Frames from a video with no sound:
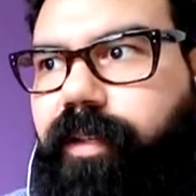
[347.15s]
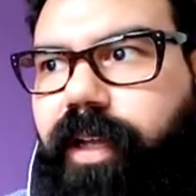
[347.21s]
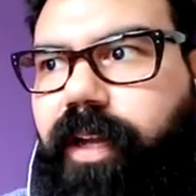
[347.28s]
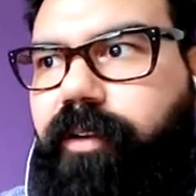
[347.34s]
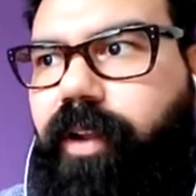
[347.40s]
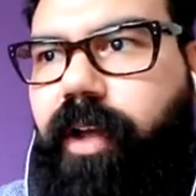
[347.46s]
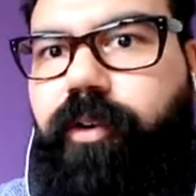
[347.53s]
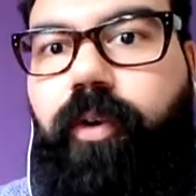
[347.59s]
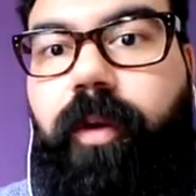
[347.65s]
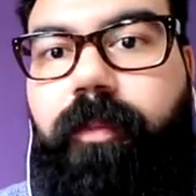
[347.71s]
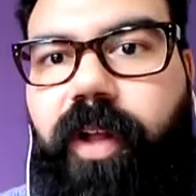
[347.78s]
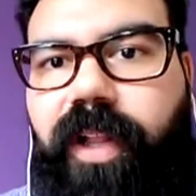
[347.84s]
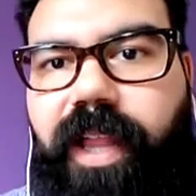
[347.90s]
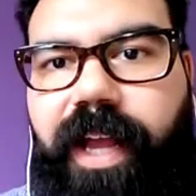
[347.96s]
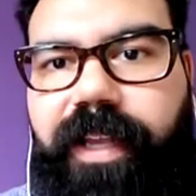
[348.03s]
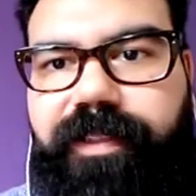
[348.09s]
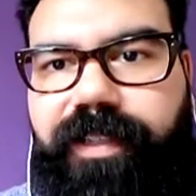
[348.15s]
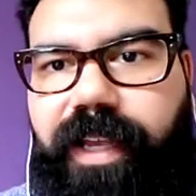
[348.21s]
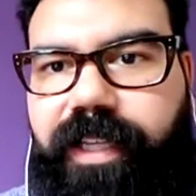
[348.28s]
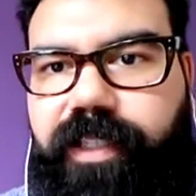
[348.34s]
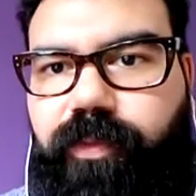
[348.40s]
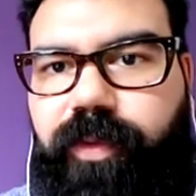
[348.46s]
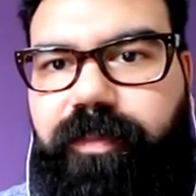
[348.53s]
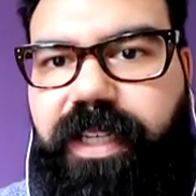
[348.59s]
a normal class
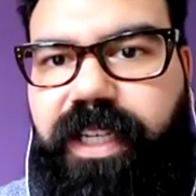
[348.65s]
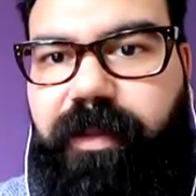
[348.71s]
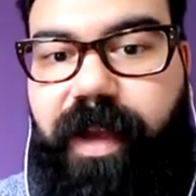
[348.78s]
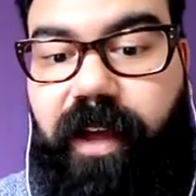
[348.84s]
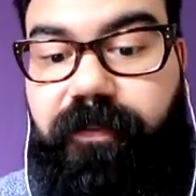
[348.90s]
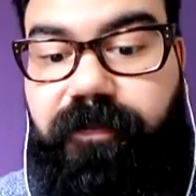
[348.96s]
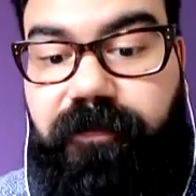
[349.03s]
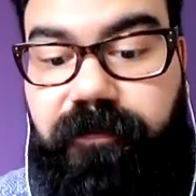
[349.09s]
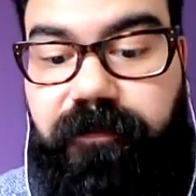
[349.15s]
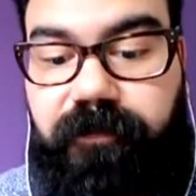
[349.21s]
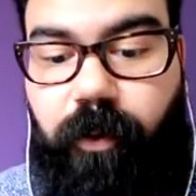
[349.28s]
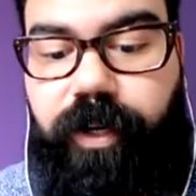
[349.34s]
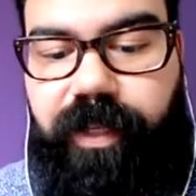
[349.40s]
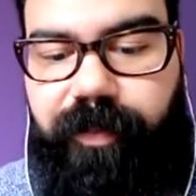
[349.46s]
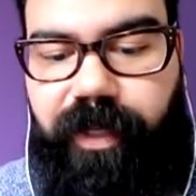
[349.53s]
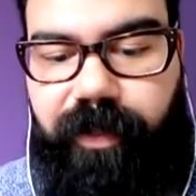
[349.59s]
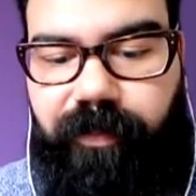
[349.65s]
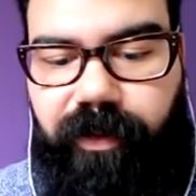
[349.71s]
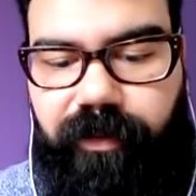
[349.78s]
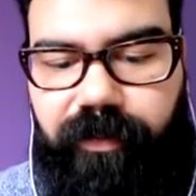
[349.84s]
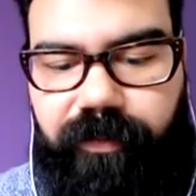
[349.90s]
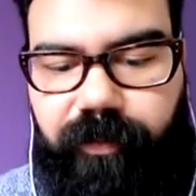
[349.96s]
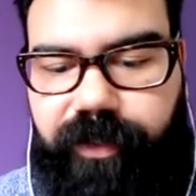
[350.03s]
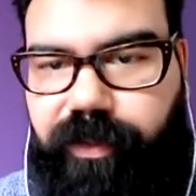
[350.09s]
size would be about 40
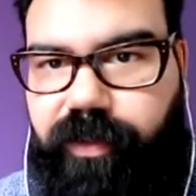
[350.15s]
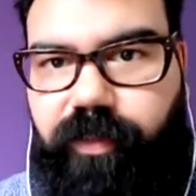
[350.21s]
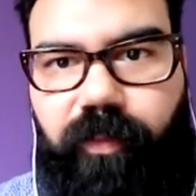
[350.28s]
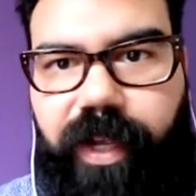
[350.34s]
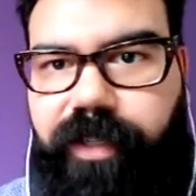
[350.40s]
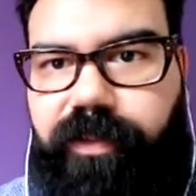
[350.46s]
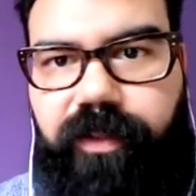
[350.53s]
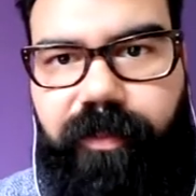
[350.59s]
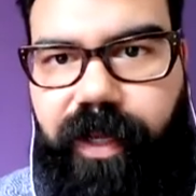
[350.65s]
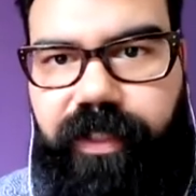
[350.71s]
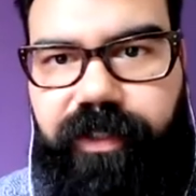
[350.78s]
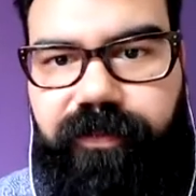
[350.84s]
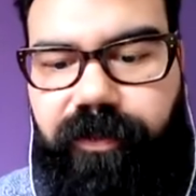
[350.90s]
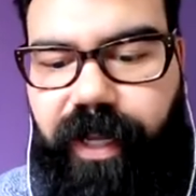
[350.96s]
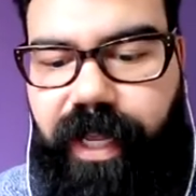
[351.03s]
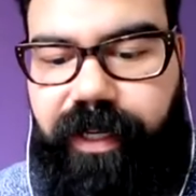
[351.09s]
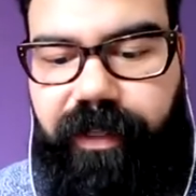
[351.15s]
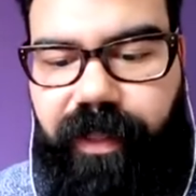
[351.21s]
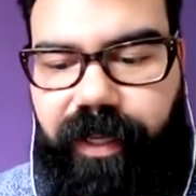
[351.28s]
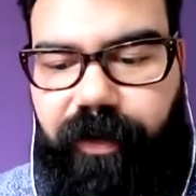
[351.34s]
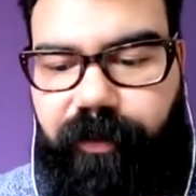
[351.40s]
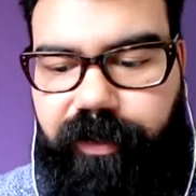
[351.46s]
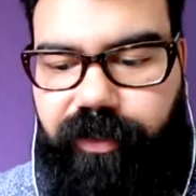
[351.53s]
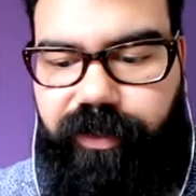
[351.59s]
people, which is way too much for any
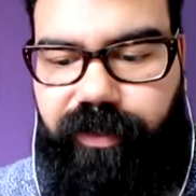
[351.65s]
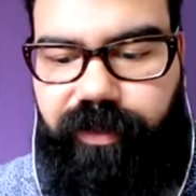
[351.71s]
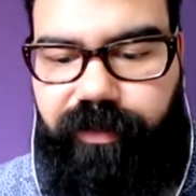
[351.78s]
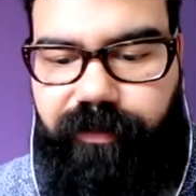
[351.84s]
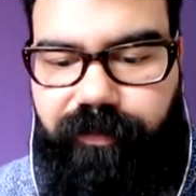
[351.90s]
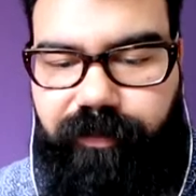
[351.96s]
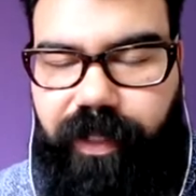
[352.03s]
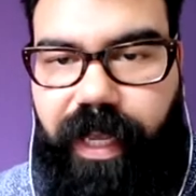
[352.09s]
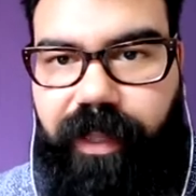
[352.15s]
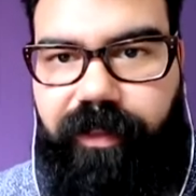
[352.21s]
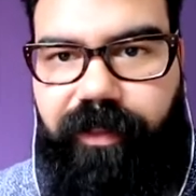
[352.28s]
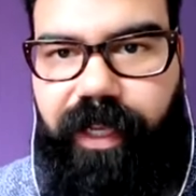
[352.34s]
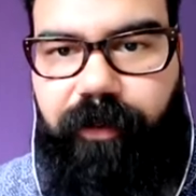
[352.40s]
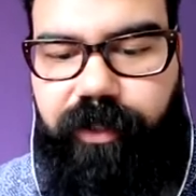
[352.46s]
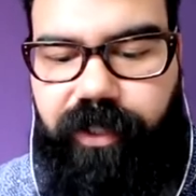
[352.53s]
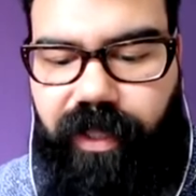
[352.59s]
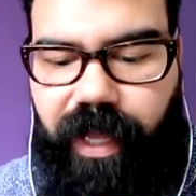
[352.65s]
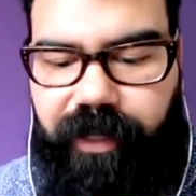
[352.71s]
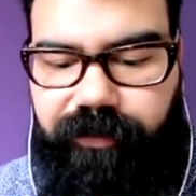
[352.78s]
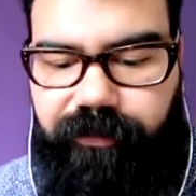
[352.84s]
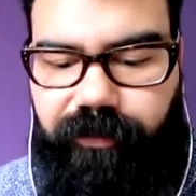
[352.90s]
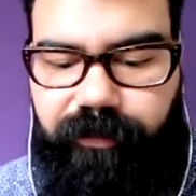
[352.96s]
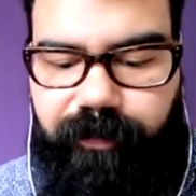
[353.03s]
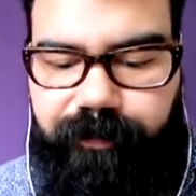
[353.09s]
language
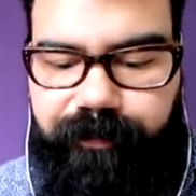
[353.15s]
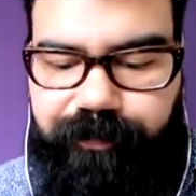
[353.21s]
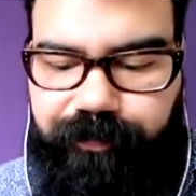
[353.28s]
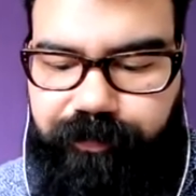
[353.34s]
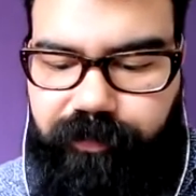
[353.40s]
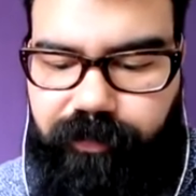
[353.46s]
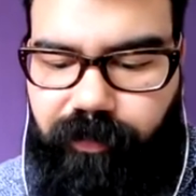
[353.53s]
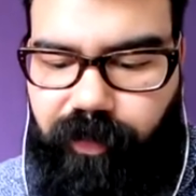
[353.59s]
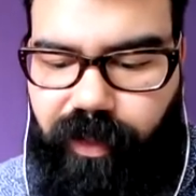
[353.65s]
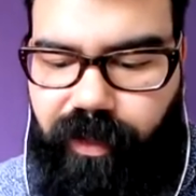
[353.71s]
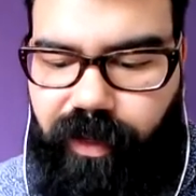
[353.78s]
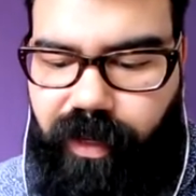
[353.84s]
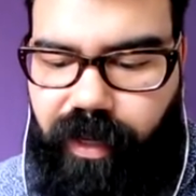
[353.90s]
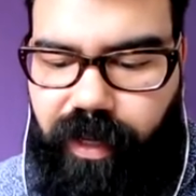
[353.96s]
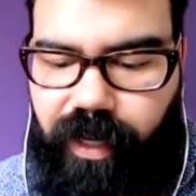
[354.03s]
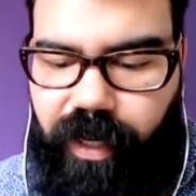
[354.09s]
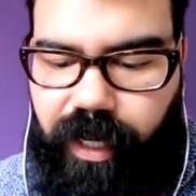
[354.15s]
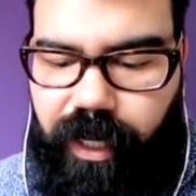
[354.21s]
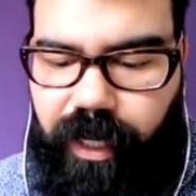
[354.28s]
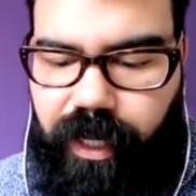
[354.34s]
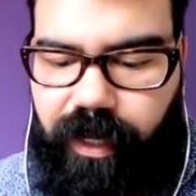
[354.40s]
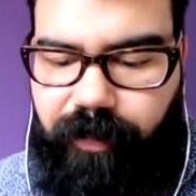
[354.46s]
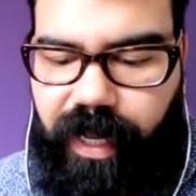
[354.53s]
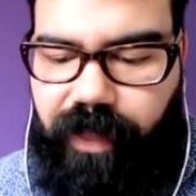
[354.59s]
classroom.
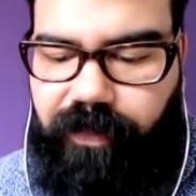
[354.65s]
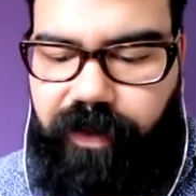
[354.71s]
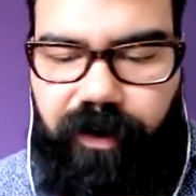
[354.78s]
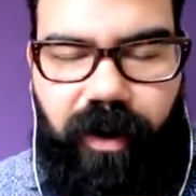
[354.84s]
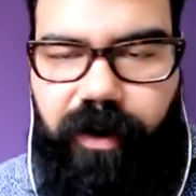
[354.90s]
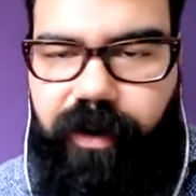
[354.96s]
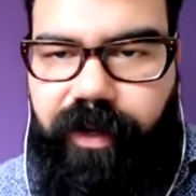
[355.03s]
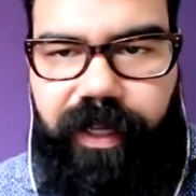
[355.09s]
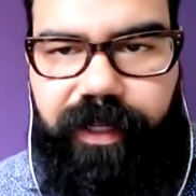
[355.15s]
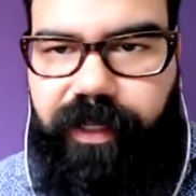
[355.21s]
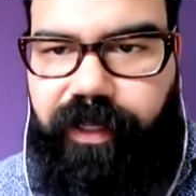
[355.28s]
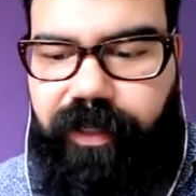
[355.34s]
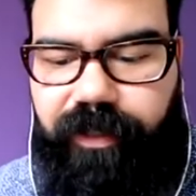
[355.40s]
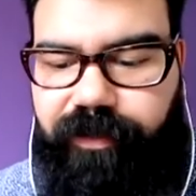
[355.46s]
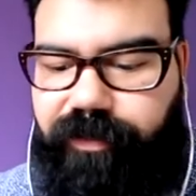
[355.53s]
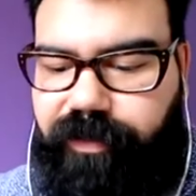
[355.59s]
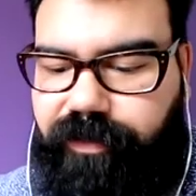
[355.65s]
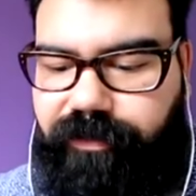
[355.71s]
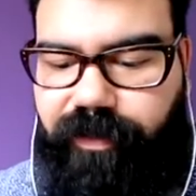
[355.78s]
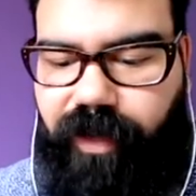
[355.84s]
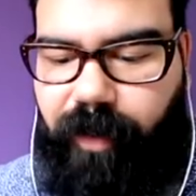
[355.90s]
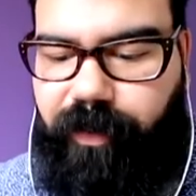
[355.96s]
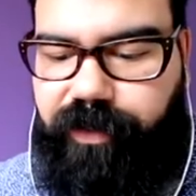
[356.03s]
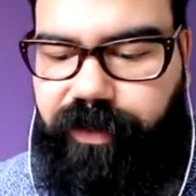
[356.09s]
And there aren't any
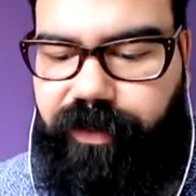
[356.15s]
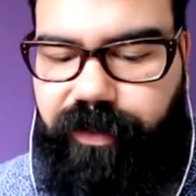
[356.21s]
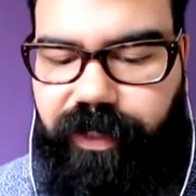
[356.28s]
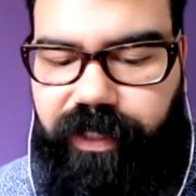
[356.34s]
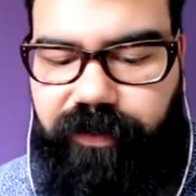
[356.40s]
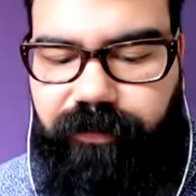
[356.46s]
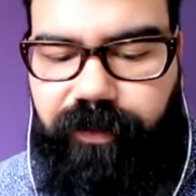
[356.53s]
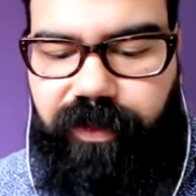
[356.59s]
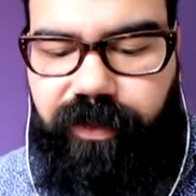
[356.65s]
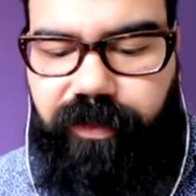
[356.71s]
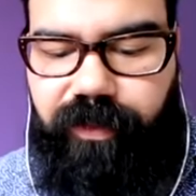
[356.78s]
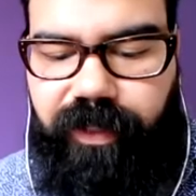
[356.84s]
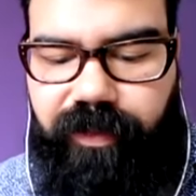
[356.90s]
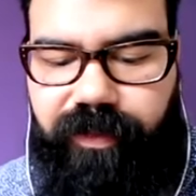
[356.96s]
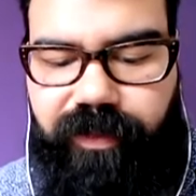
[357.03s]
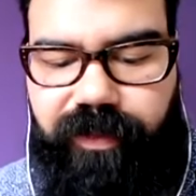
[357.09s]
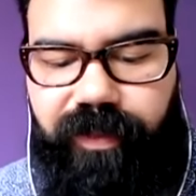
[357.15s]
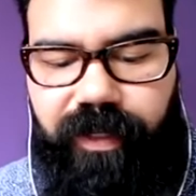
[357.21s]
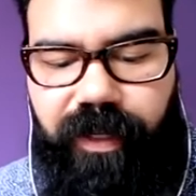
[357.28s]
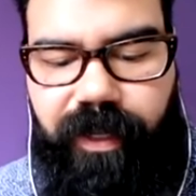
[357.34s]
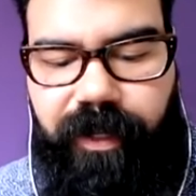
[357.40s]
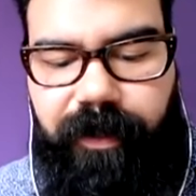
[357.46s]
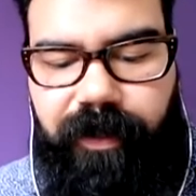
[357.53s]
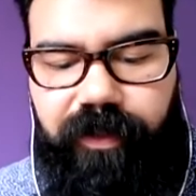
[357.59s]
opportunities for students
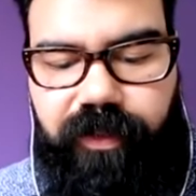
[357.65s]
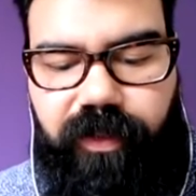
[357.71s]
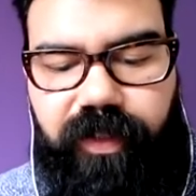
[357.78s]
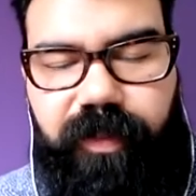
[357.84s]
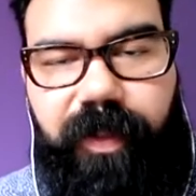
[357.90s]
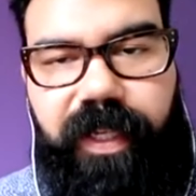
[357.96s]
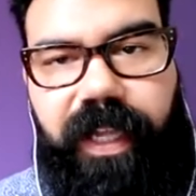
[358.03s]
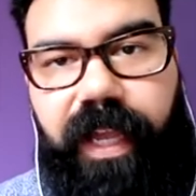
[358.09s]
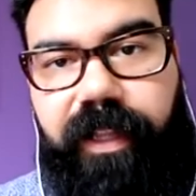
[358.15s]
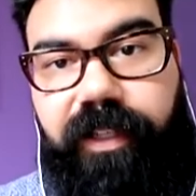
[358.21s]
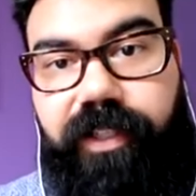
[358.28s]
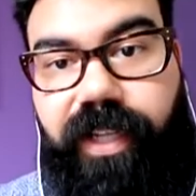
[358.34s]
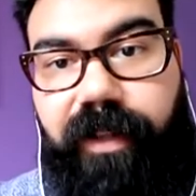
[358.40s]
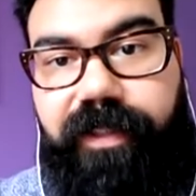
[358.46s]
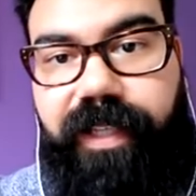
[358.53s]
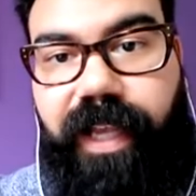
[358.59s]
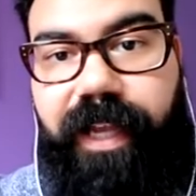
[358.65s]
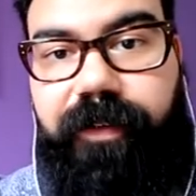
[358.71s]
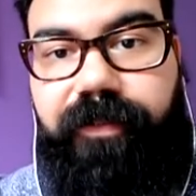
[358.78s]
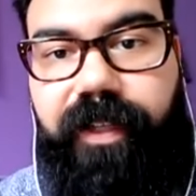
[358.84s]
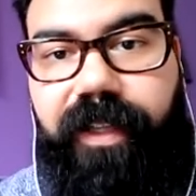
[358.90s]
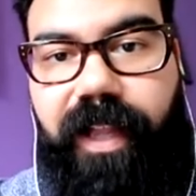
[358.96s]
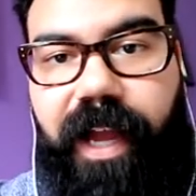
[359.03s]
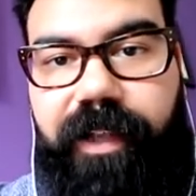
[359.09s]
to speak English outside of
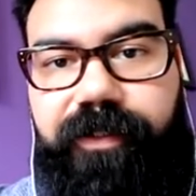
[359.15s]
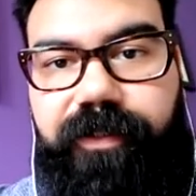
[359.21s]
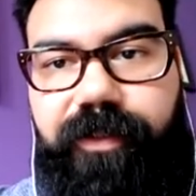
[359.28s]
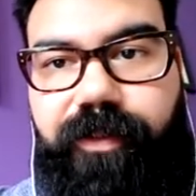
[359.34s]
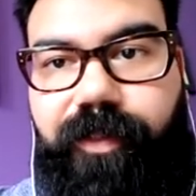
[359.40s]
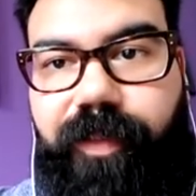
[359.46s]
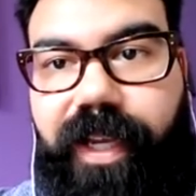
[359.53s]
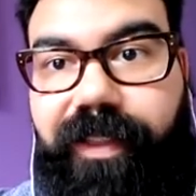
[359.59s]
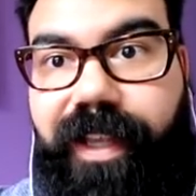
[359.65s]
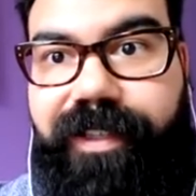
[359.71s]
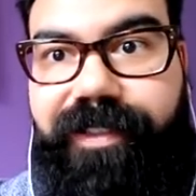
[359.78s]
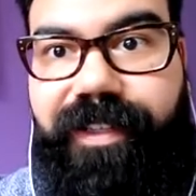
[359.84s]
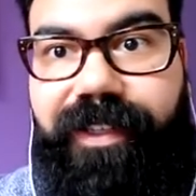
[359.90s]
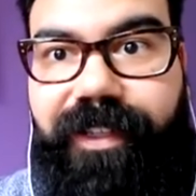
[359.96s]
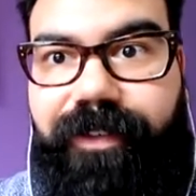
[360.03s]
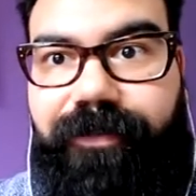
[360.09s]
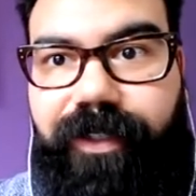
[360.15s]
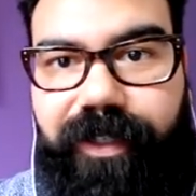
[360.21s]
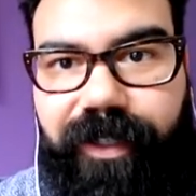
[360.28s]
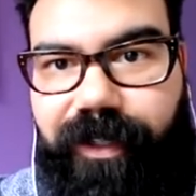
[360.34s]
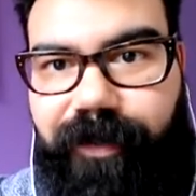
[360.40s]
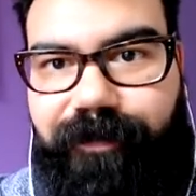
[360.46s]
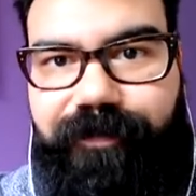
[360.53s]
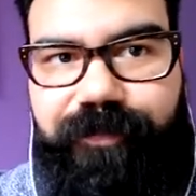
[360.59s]
the classroom unless they live in
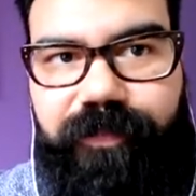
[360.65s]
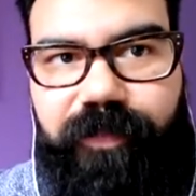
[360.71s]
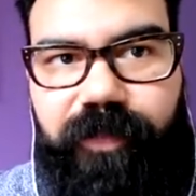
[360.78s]
a